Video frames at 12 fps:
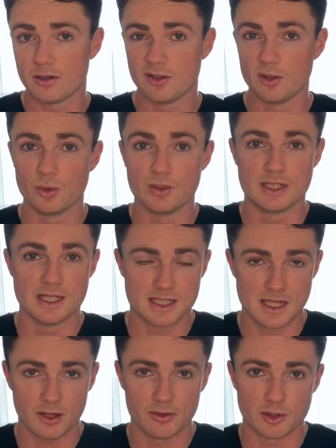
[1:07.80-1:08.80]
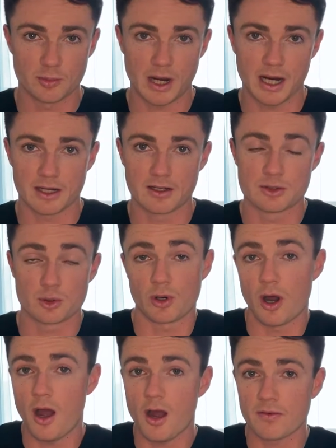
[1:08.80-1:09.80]
you discount your package
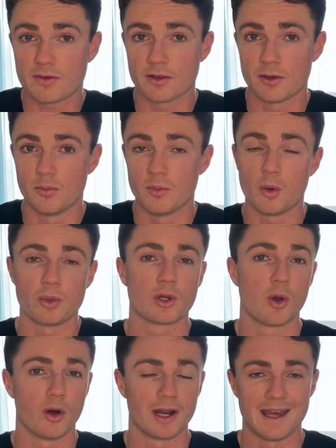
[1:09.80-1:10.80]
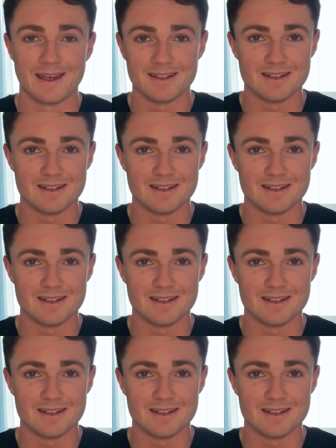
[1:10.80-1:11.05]
or offer them what we call a